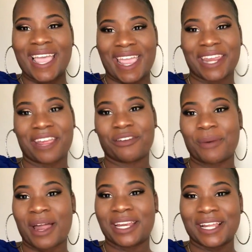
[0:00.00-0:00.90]
Hey to
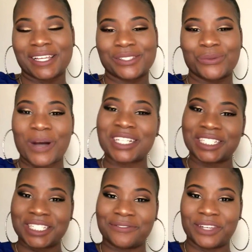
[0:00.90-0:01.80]
everybody that is
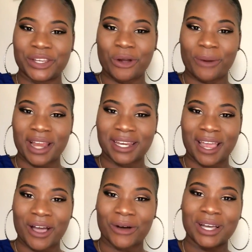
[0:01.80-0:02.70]
watching this video right
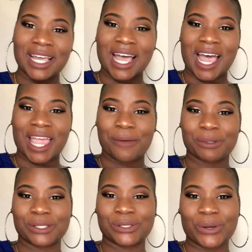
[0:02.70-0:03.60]
now. I
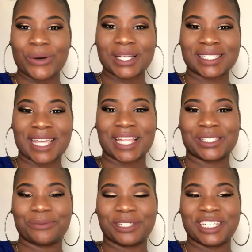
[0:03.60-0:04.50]
am so excited
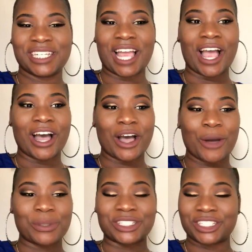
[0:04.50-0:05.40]
to be
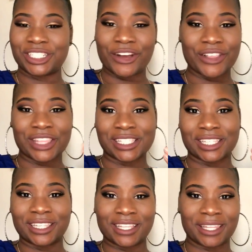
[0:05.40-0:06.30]
sharing this
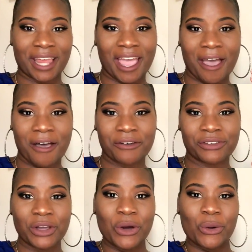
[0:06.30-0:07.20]
look that I have
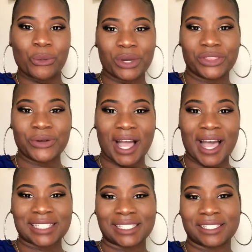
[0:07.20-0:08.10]
with you
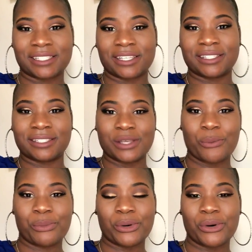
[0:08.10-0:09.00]
guys. This is a
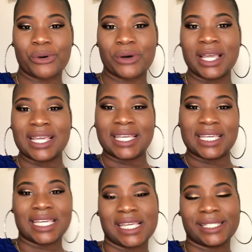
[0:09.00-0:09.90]
simple,
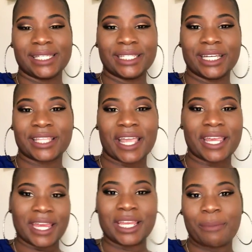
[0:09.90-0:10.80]
easy look that
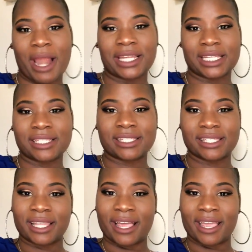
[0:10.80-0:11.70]
anybody can
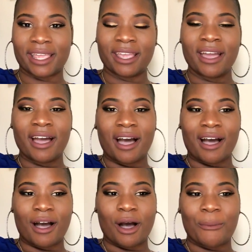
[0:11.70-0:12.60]
slay.
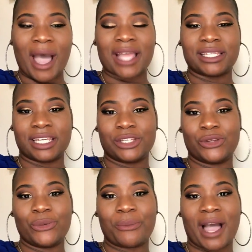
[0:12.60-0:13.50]
I did
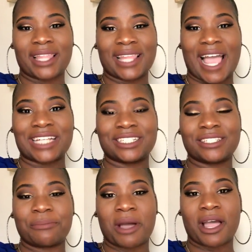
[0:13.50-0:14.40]
do my
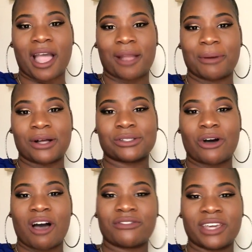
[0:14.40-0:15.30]
lashes and my eyebrows
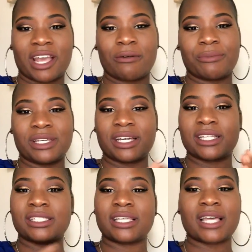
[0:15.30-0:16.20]
off camera
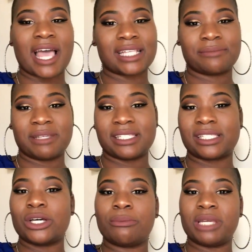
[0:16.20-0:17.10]
because as me
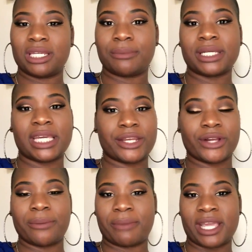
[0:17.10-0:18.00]
still being a beginner
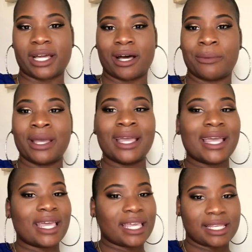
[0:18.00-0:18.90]
in makeup,
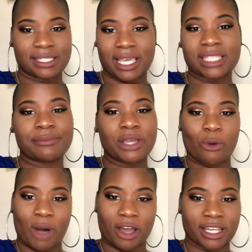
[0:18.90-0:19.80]
it takes me a
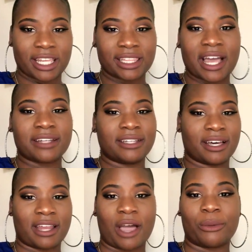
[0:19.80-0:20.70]
while to get that
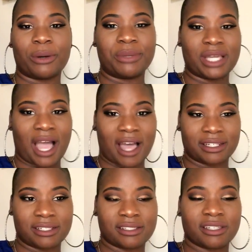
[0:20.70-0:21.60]
done, I will be
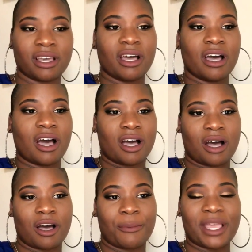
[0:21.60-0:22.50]
honest.
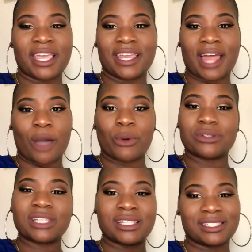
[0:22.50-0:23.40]
And I
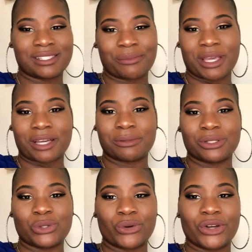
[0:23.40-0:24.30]
won't say this is a makeup
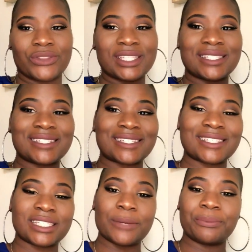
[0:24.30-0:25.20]
tutorial. This is
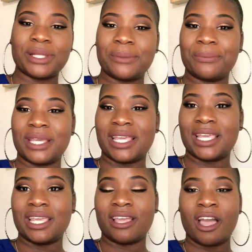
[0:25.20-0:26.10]
just simply
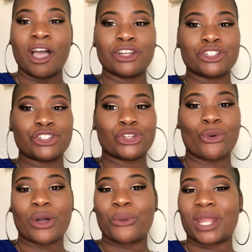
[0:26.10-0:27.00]
me
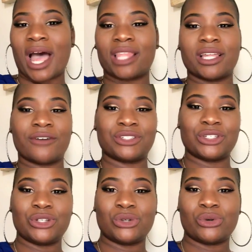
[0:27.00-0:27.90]
showing what I love
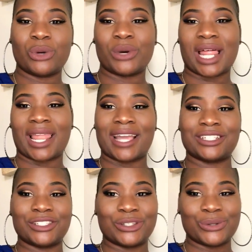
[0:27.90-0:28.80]
to do and what I
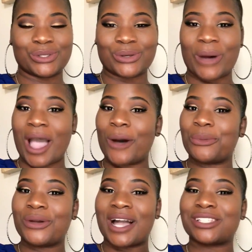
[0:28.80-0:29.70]
like to do. So I
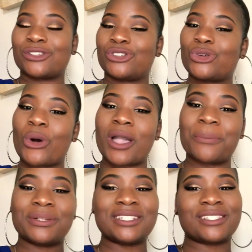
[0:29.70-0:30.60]
hope you guys enjoy.
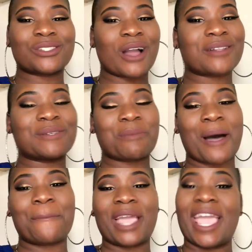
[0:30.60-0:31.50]
Please subscribe to
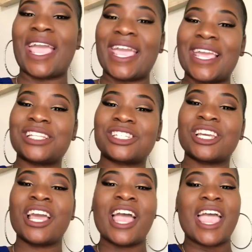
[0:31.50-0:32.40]
my page
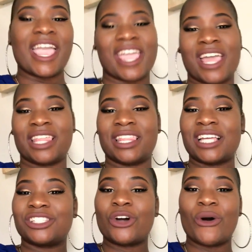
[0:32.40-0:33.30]
and
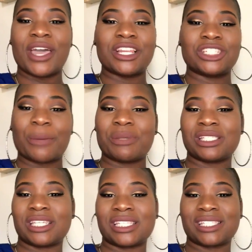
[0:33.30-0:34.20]
let's go ahead and jump
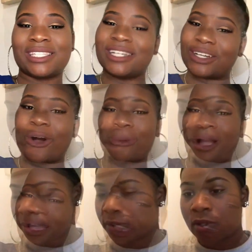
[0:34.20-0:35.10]
into this look, all
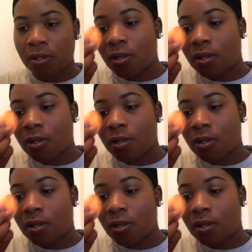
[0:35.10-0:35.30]
right?